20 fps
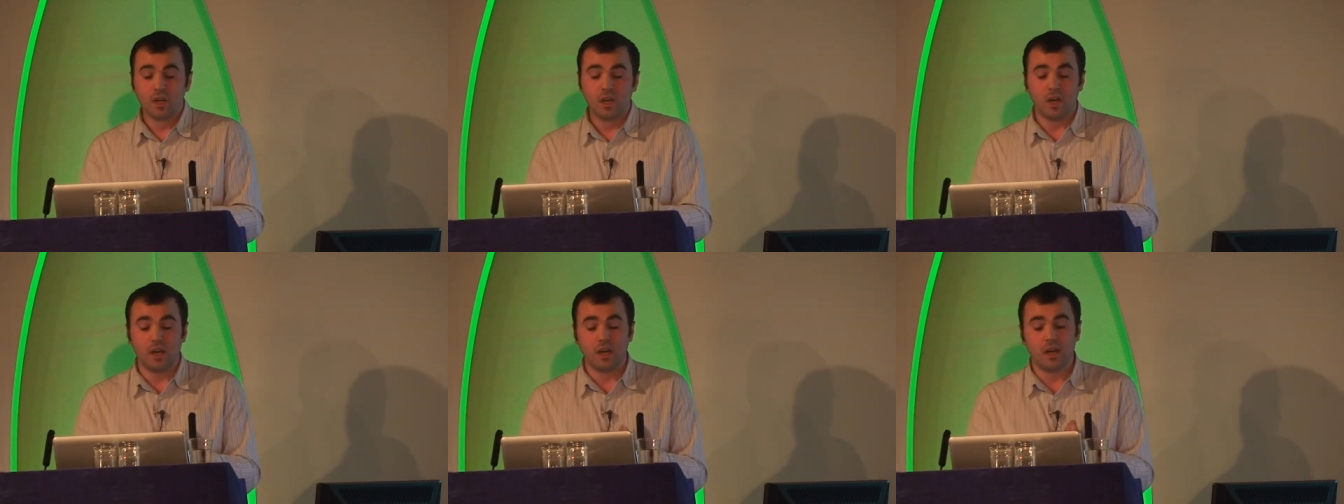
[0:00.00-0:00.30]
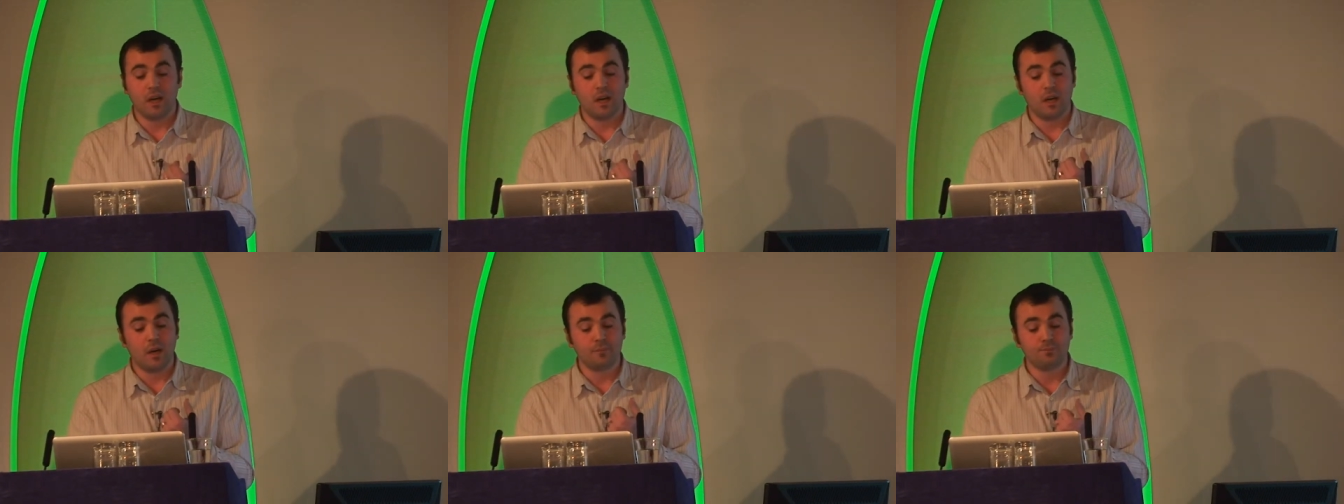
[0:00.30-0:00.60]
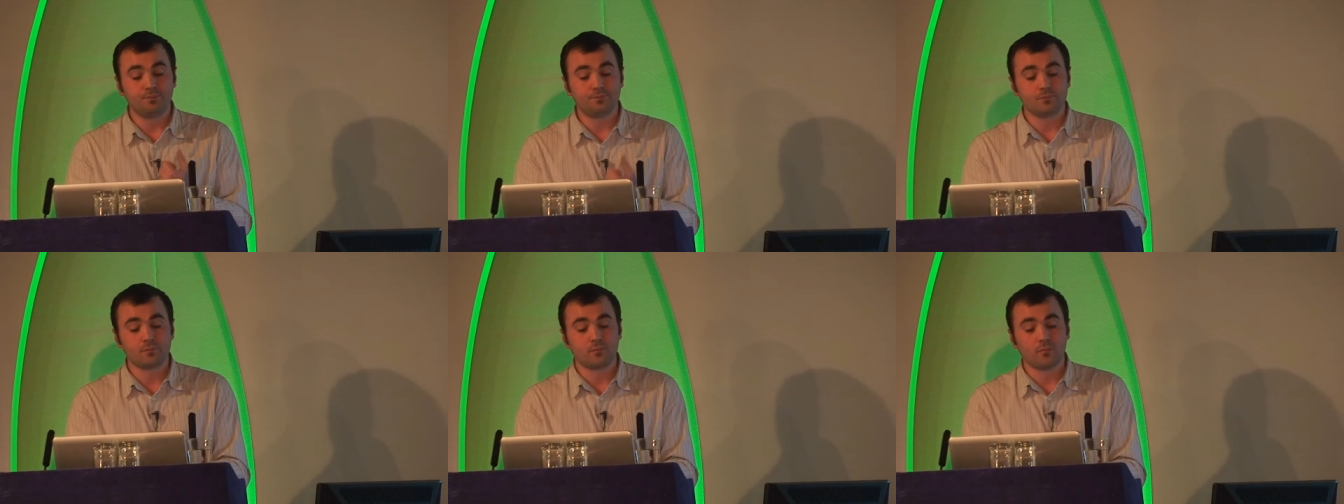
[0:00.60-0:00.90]

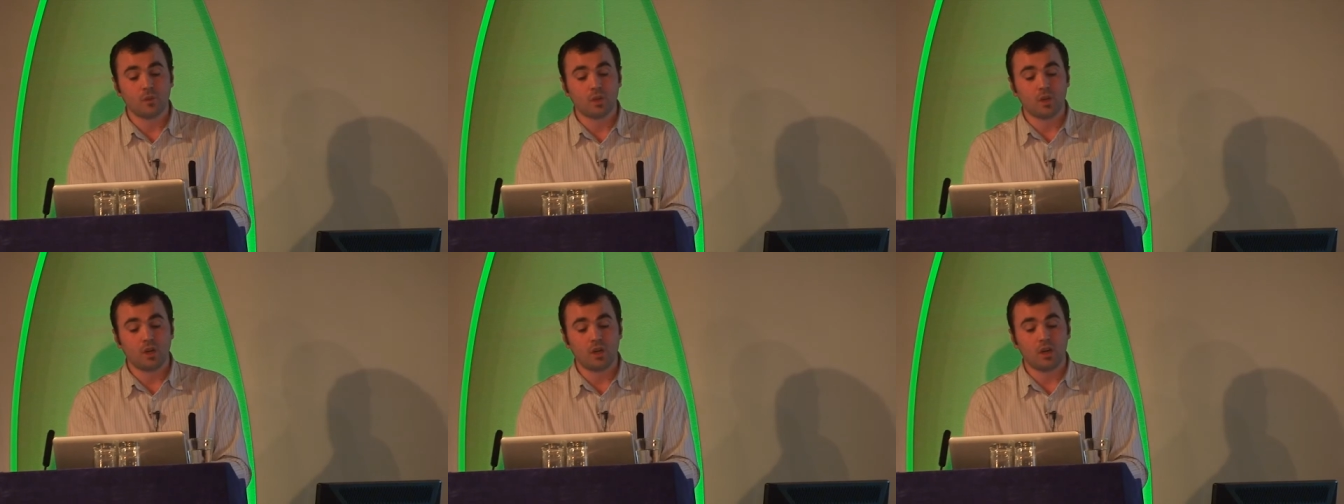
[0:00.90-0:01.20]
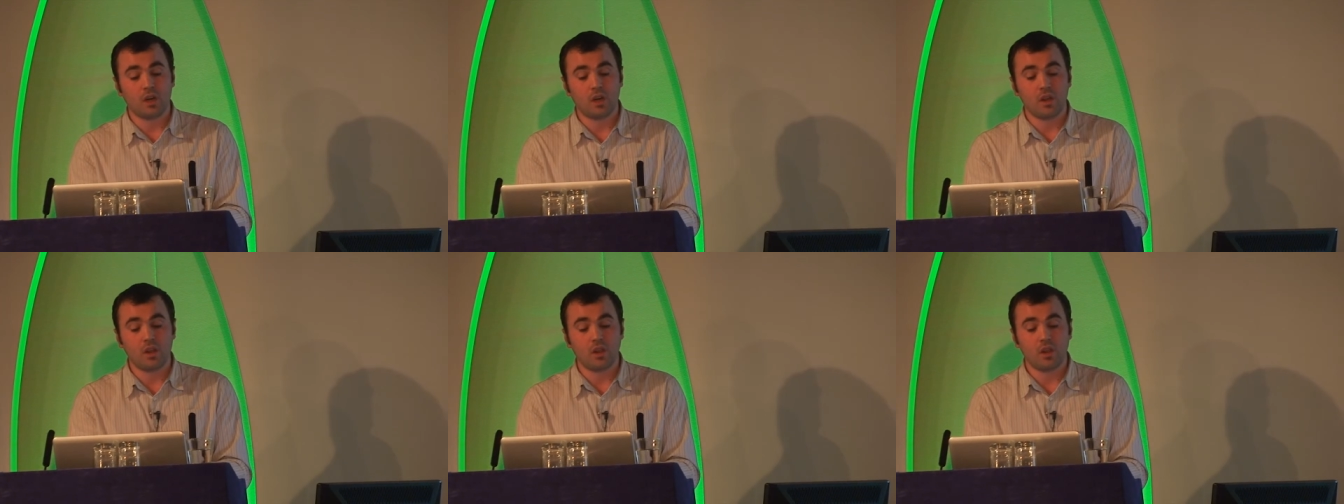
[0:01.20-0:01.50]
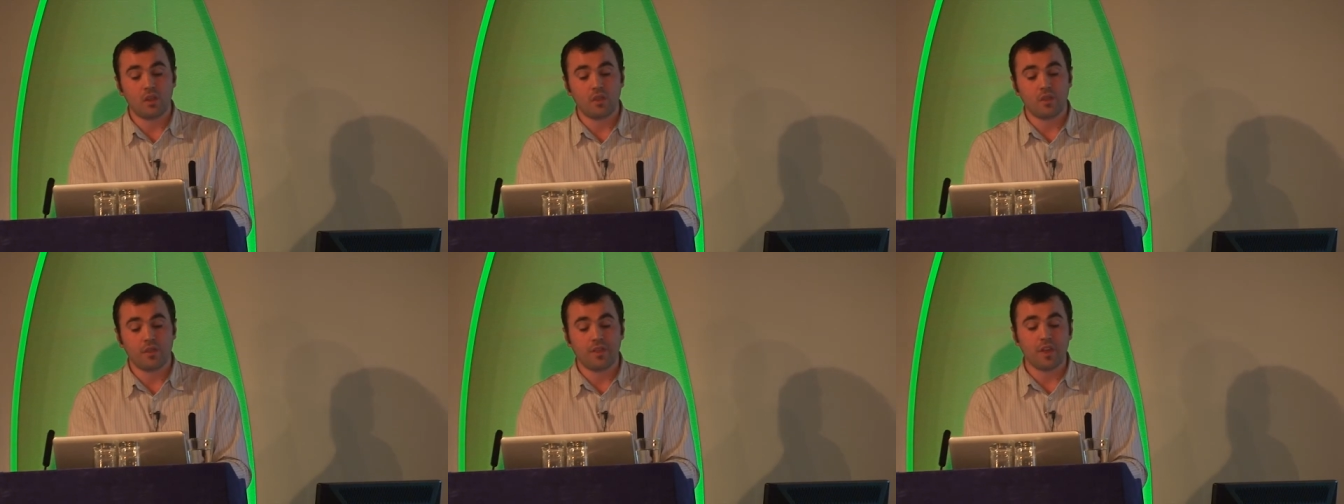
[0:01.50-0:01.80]

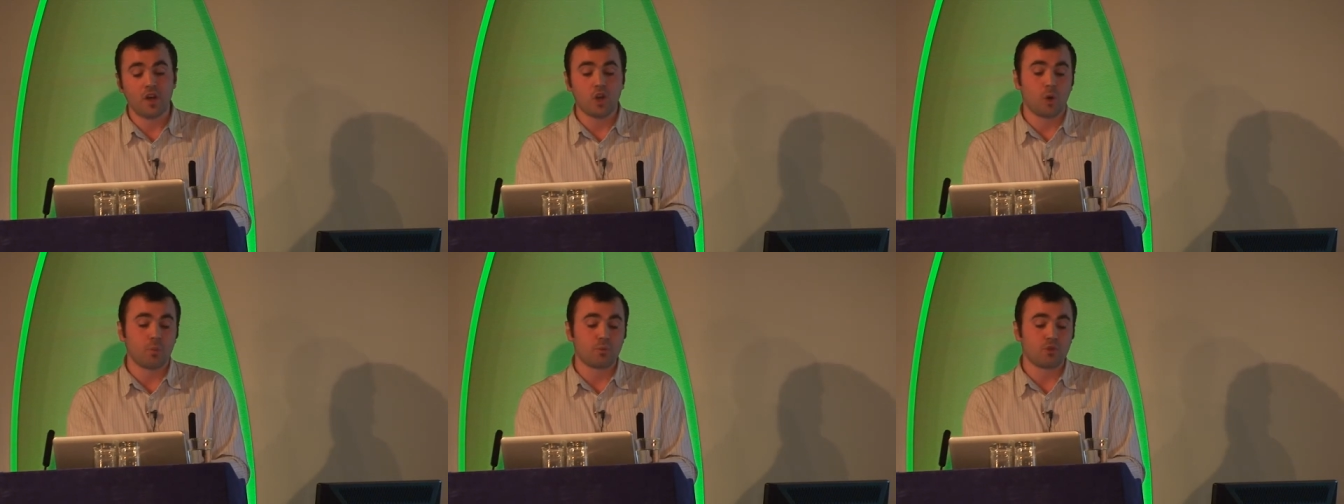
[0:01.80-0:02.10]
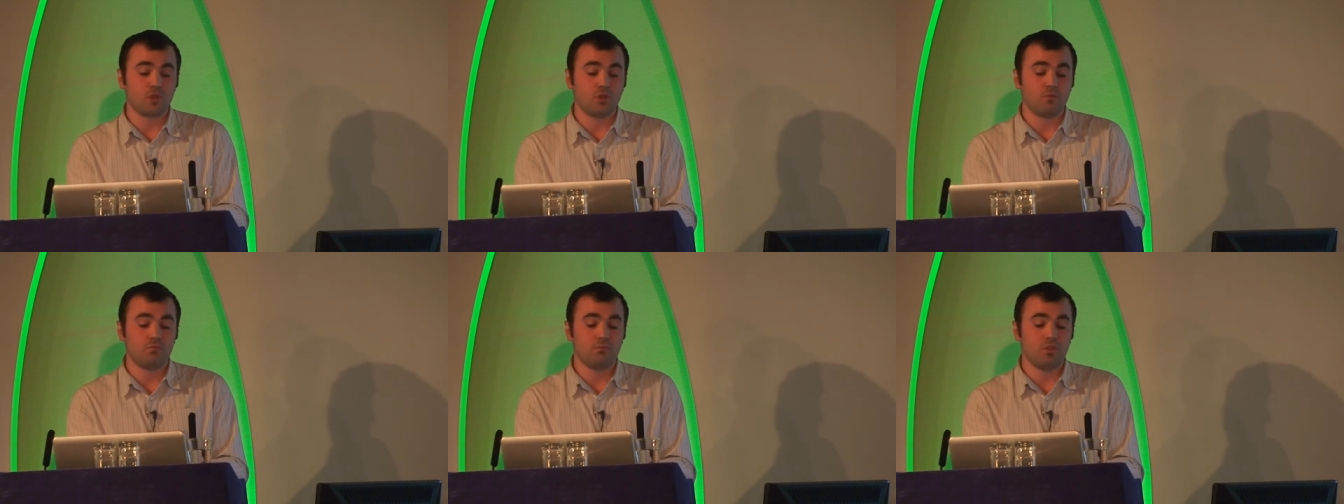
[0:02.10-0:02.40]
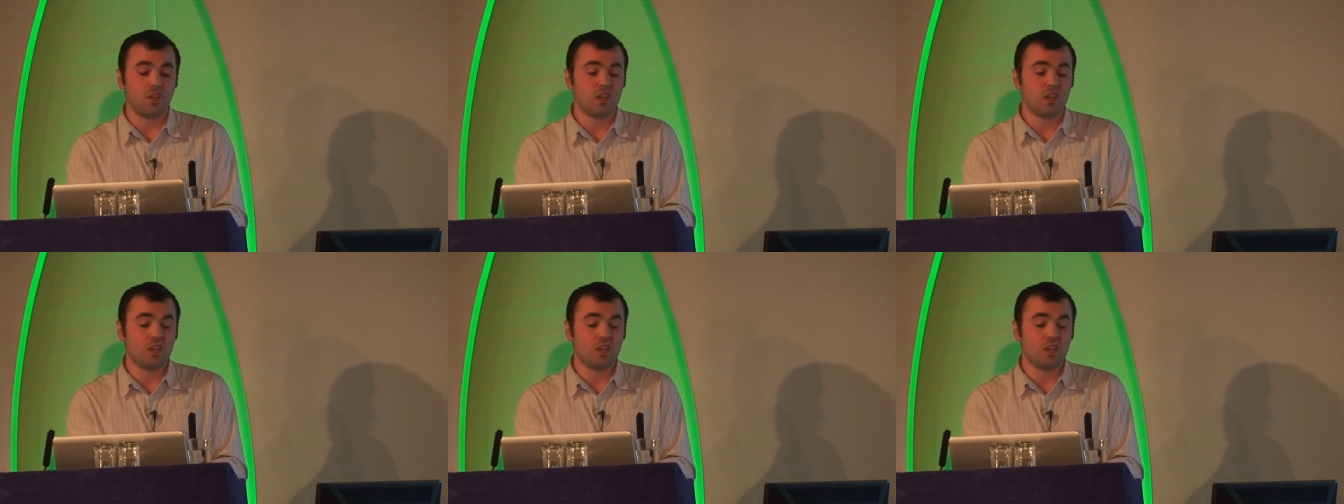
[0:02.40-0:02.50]
Third option